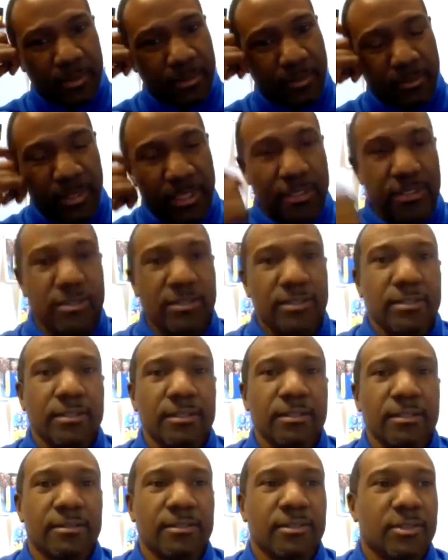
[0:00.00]
a,
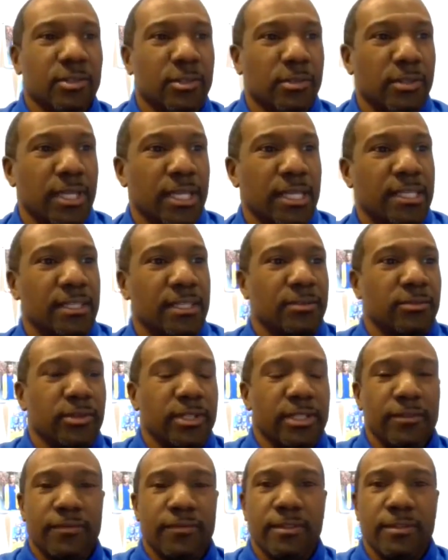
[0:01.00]
minister so they can
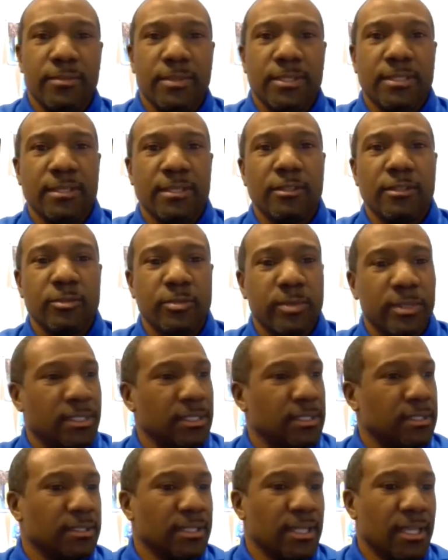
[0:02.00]
read it for themselves
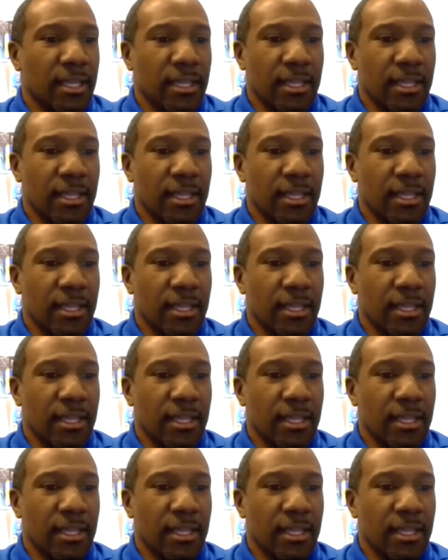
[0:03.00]
because